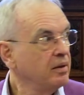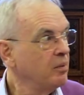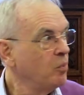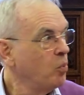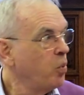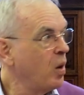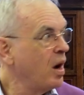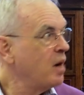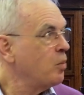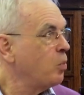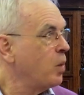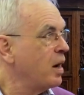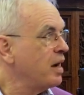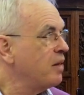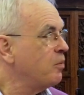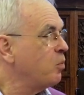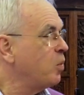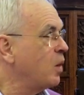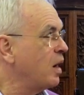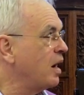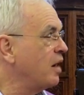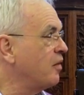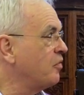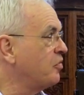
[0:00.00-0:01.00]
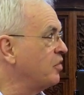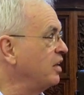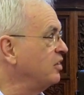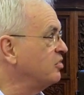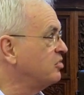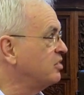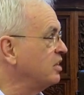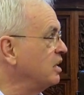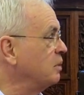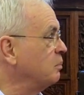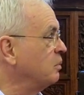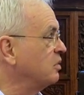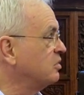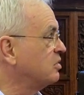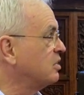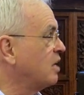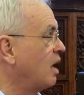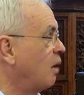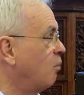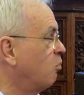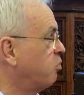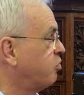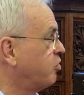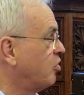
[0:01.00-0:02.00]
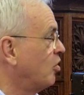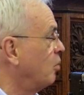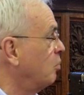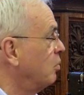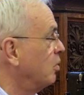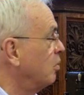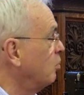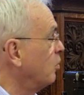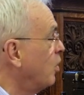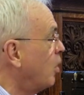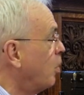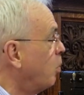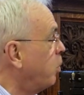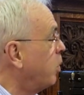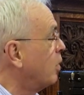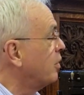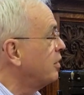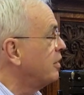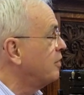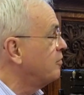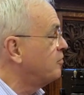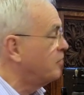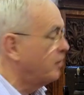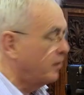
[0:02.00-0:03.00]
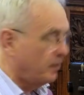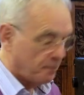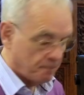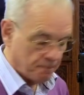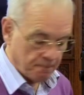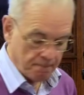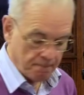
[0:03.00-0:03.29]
Where have these demons come from, or whatever?